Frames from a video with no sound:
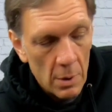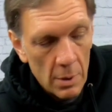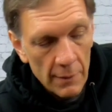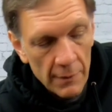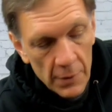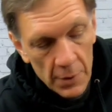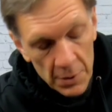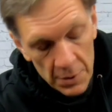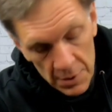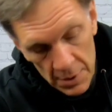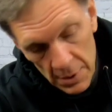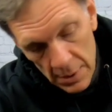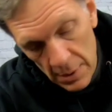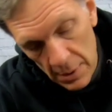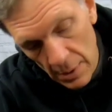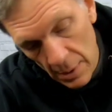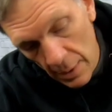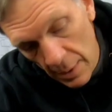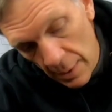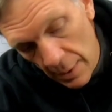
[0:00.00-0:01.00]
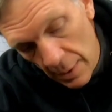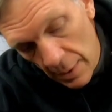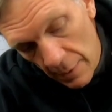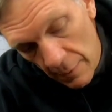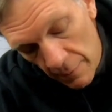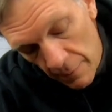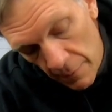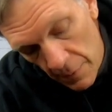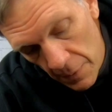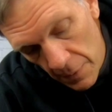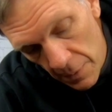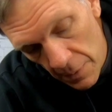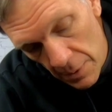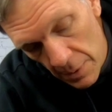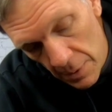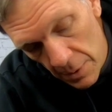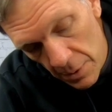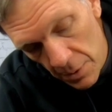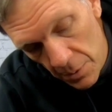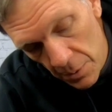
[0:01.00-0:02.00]
if you can see, I have
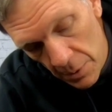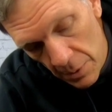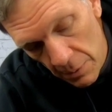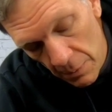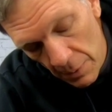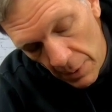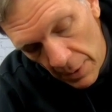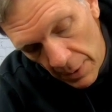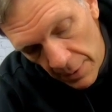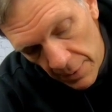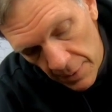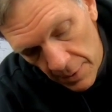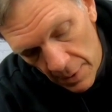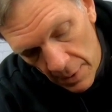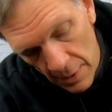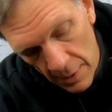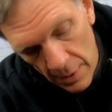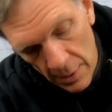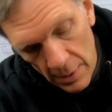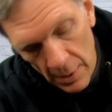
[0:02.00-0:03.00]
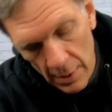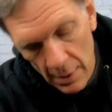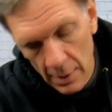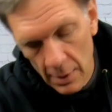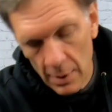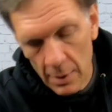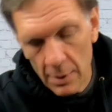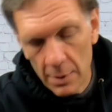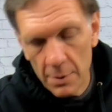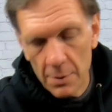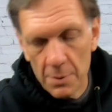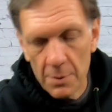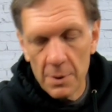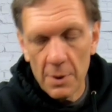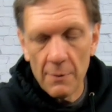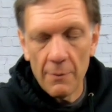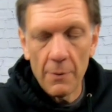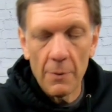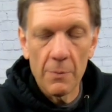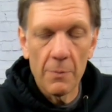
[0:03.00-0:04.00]
the tuning rods in, and they're
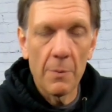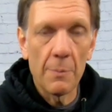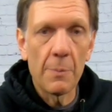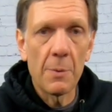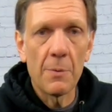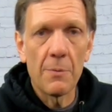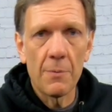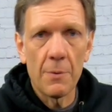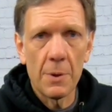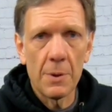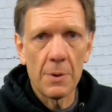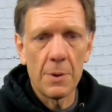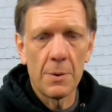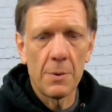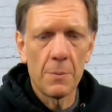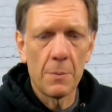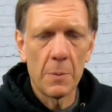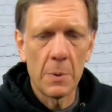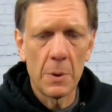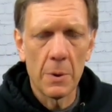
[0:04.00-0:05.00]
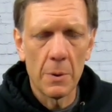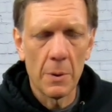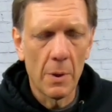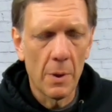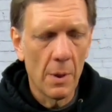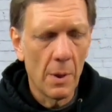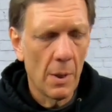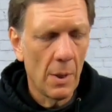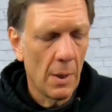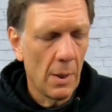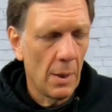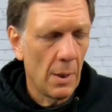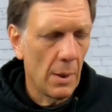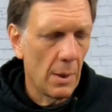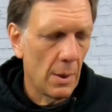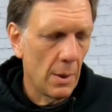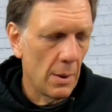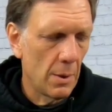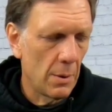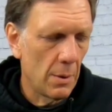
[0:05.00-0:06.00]
different from the front to the rear.
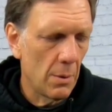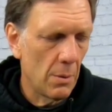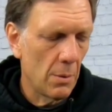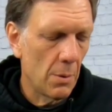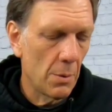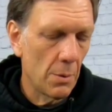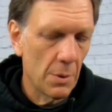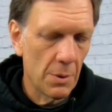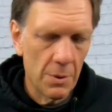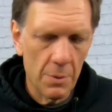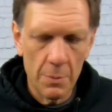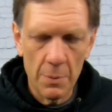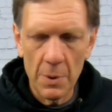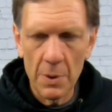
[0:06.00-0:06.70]
And there is a